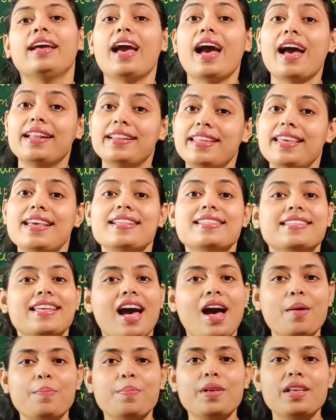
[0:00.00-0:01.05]
And the
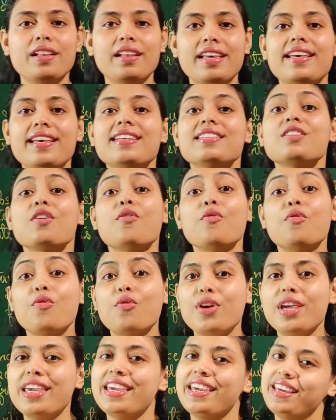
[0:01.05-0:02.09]
example is
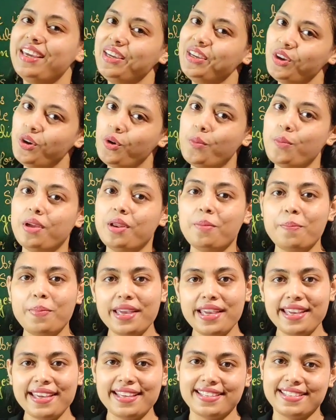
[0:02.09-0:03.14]
we human
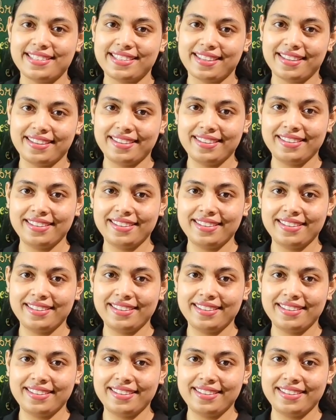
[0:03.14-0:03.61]
beings.